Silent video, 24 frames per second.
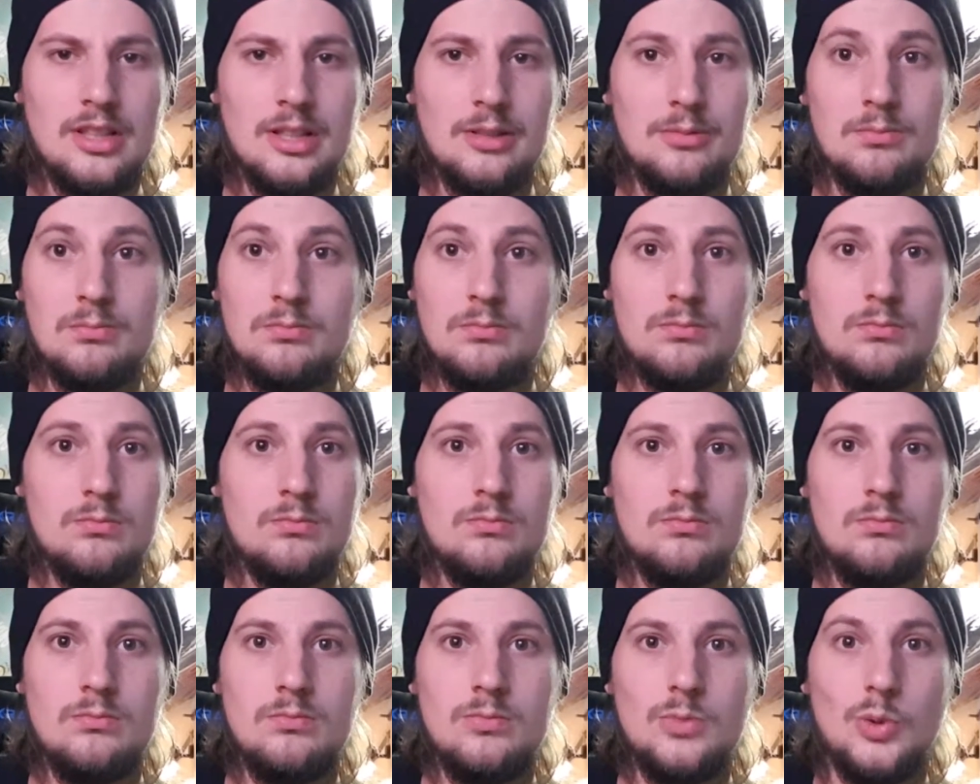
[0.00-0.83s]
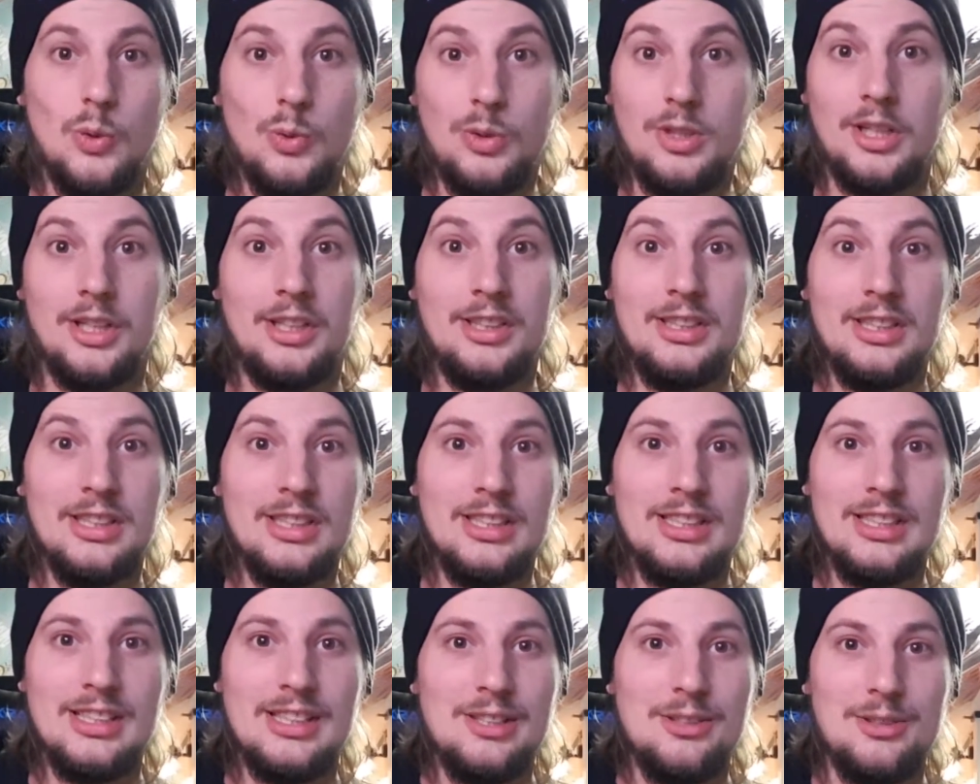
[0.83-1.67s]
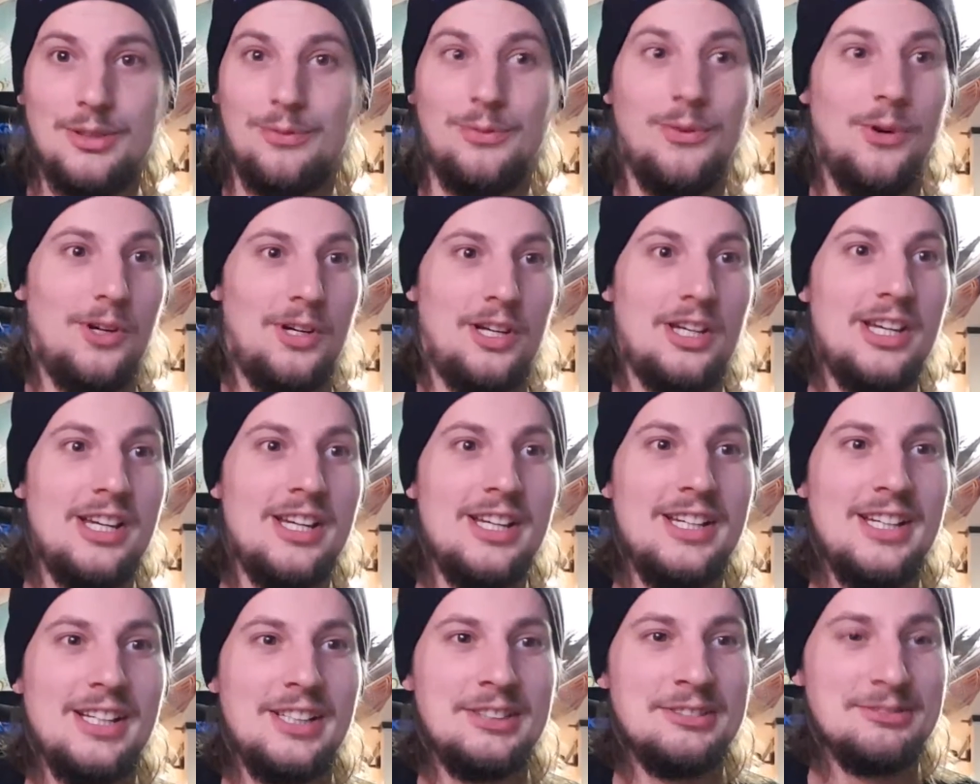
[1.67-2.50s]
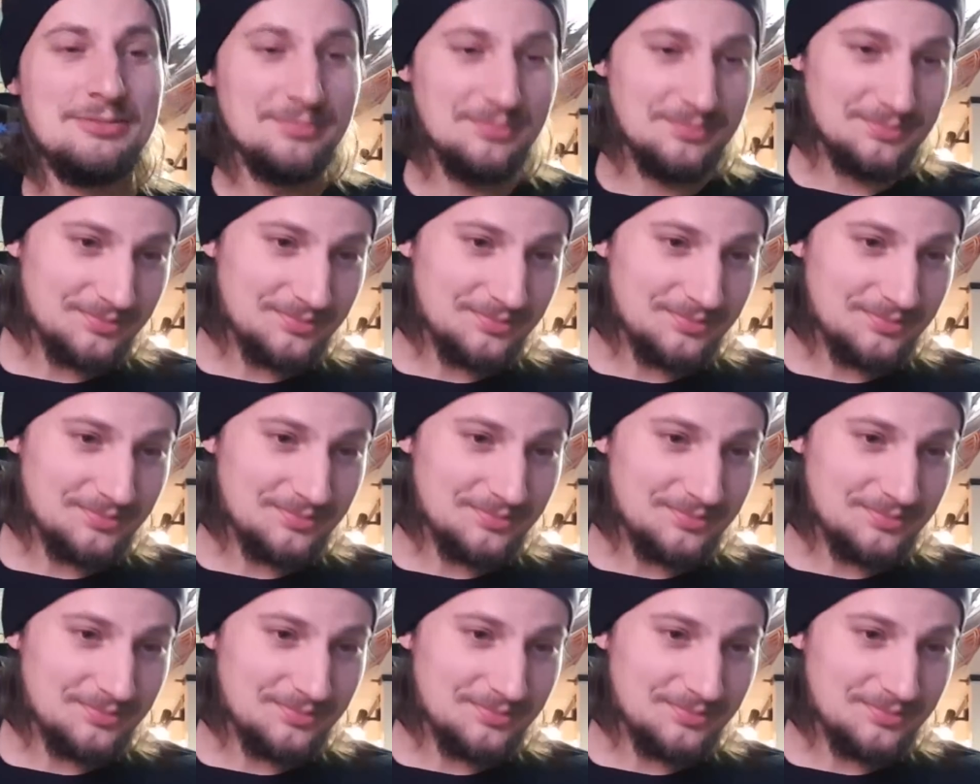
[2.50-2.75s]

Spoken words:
Like, okay, what the fuck?